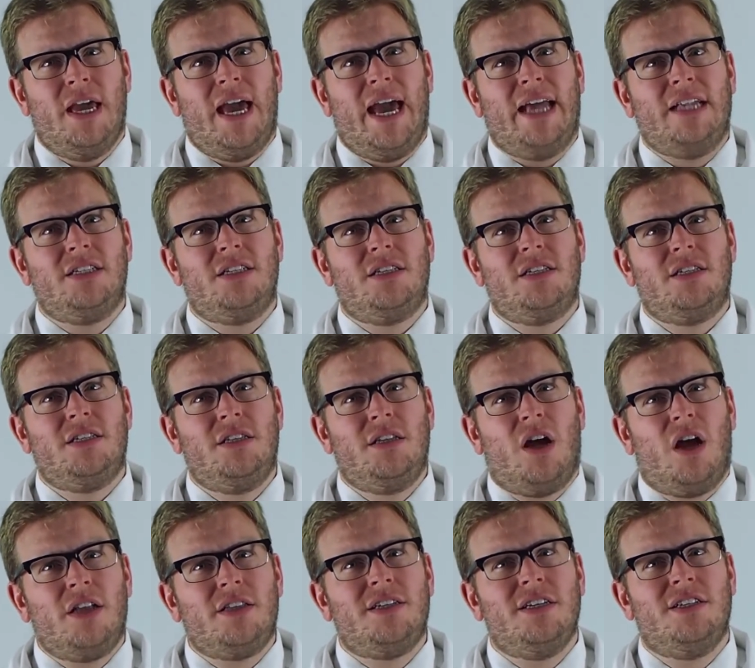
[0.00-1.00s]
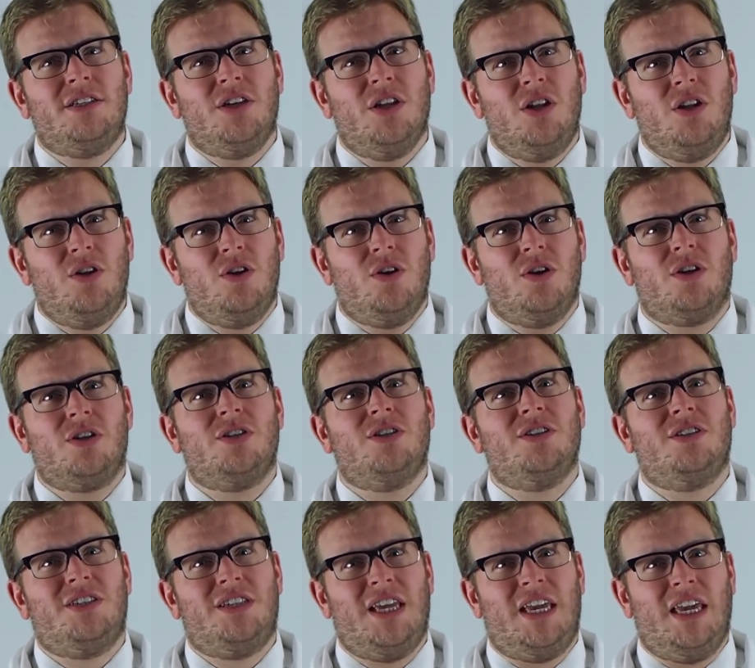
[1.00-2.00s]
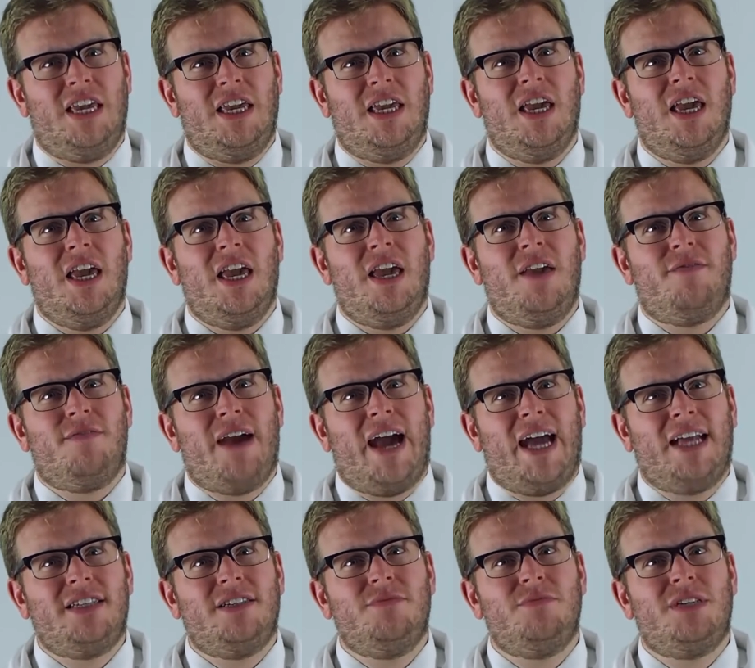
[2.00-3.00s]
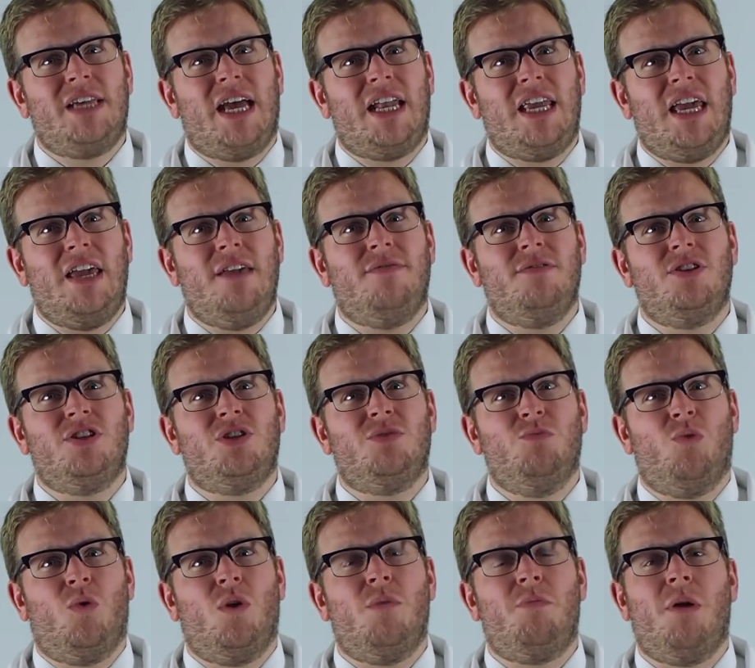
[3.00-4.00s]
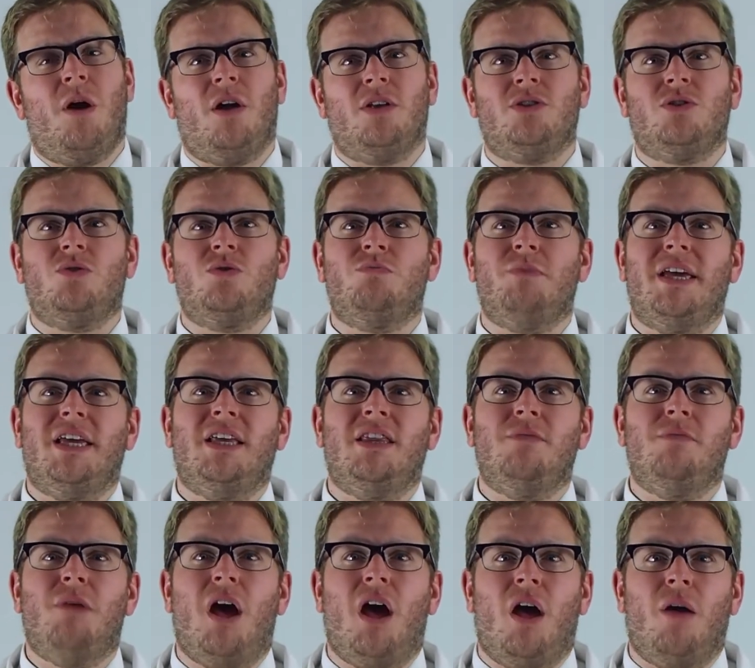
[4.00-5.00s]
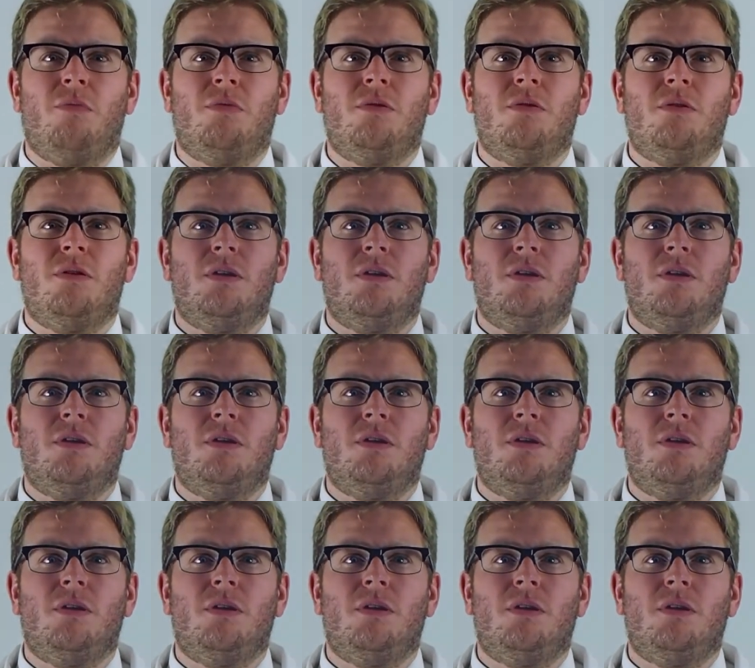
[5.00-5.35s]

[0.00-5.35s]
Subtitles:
and started to look to see if atoms had even smaller particles making them up.